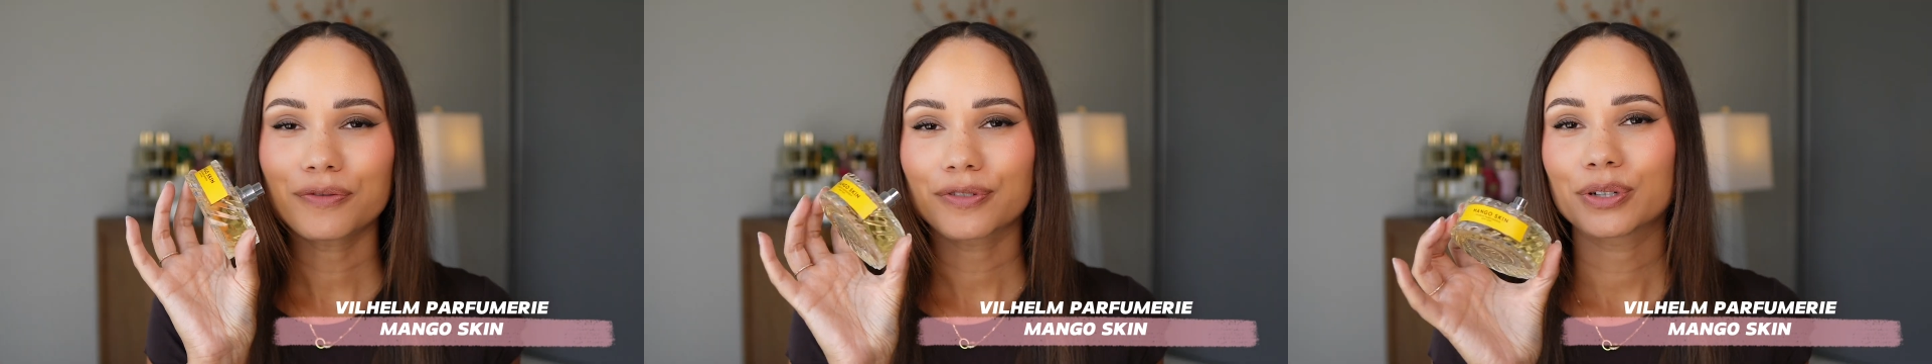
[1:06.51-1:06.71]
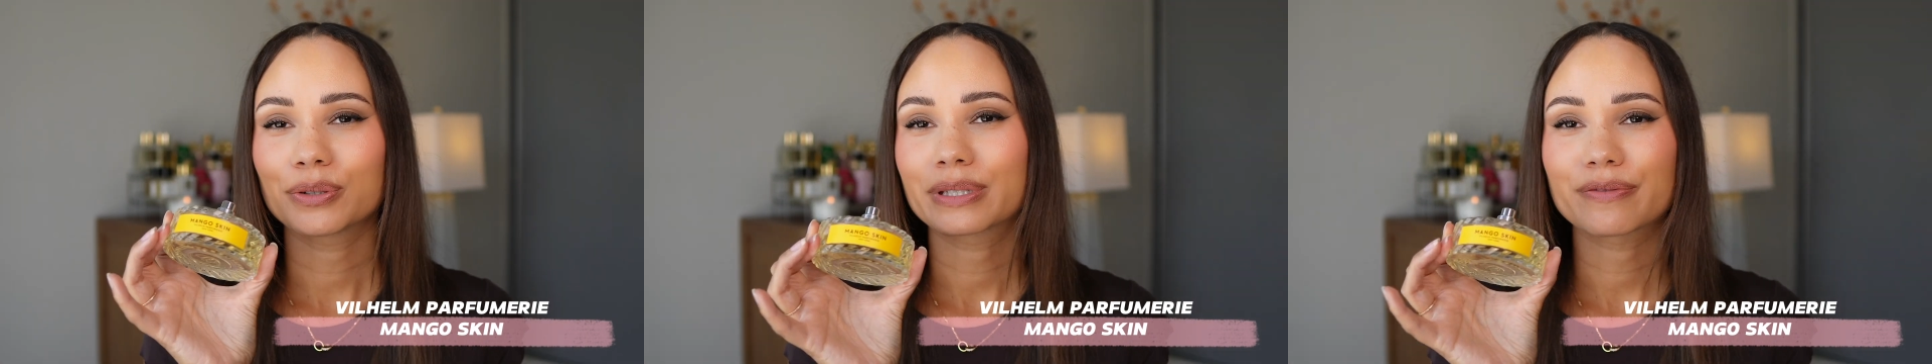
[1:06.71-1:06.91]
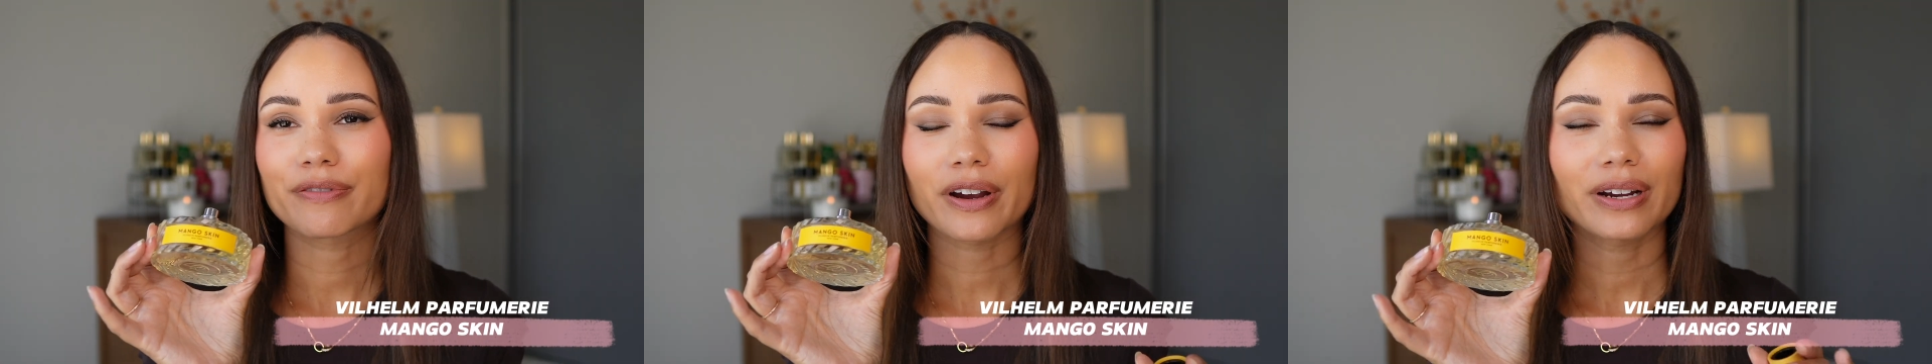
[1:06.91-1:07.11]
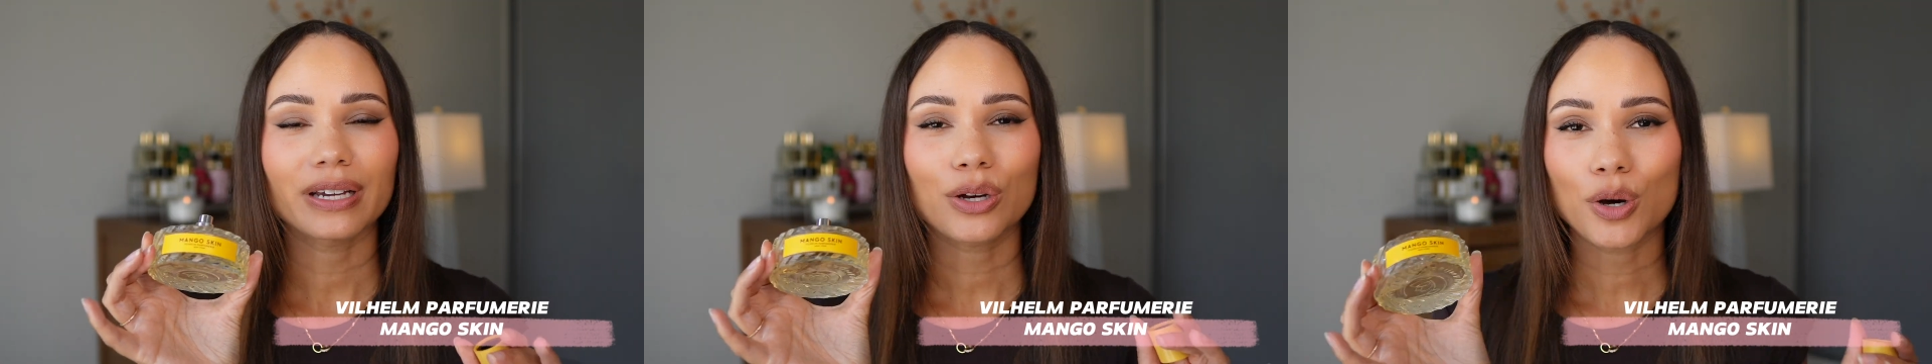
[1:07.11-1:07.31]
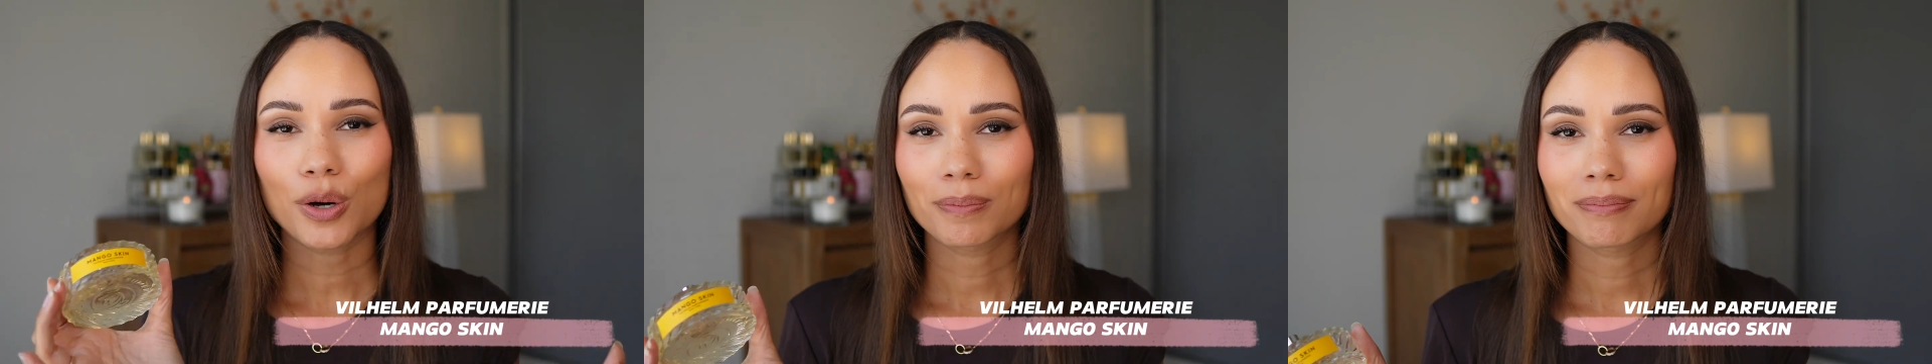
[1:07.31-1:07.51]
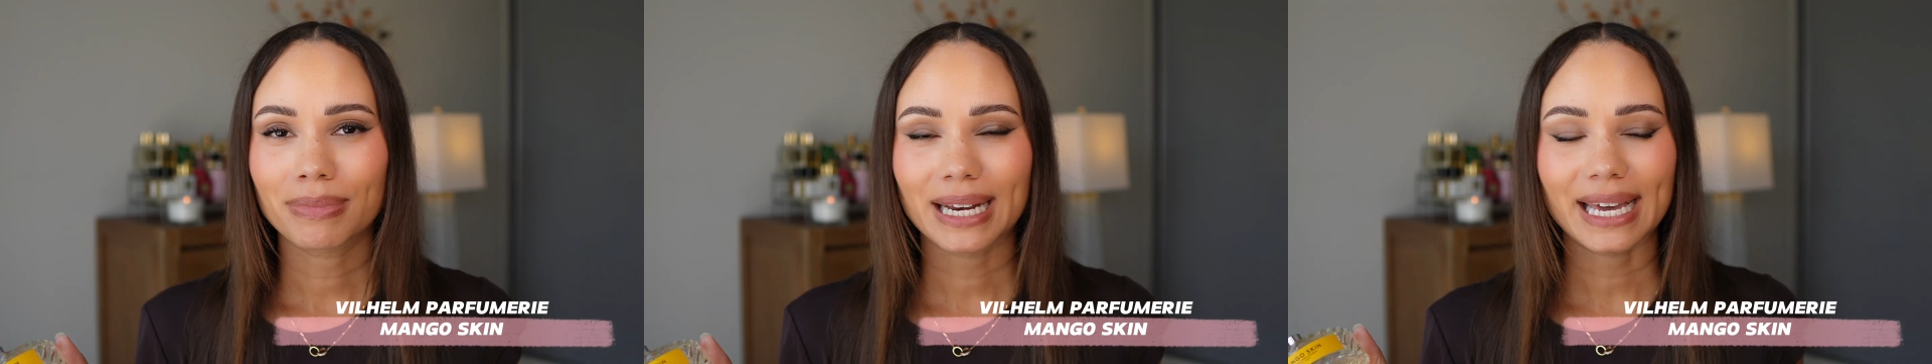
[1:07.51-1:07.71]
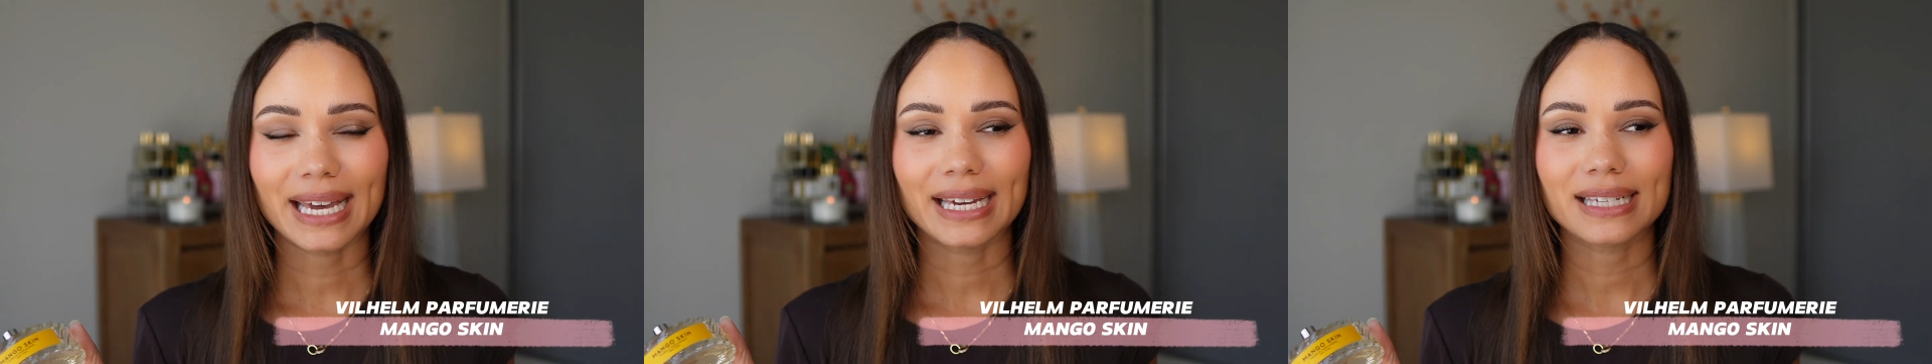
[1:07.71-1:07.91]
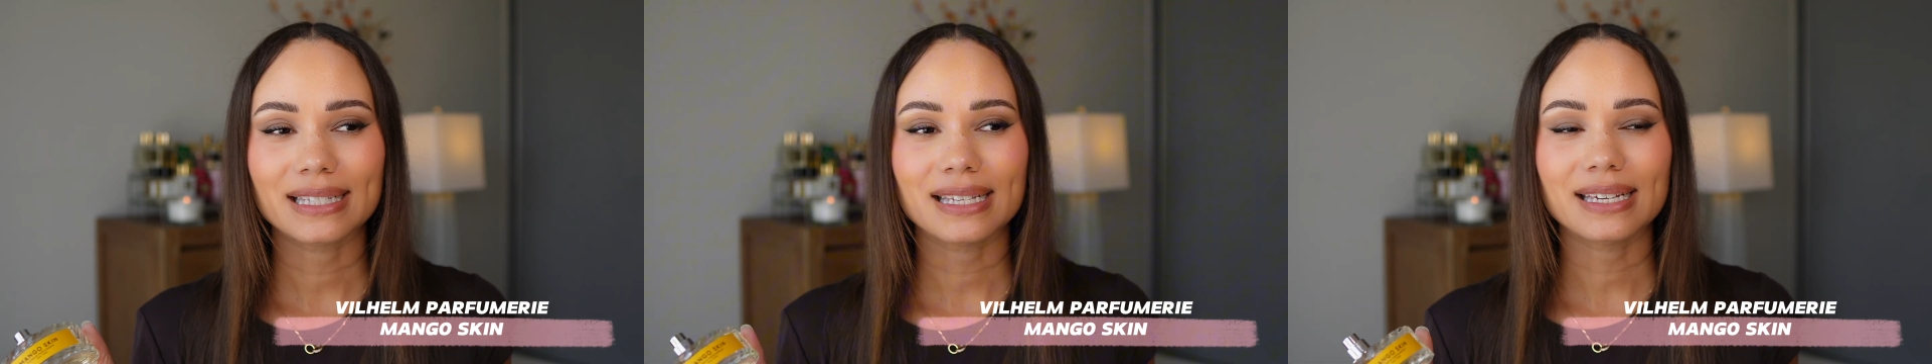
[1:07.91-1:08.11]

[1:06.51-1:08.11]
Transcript: feel it's very complex.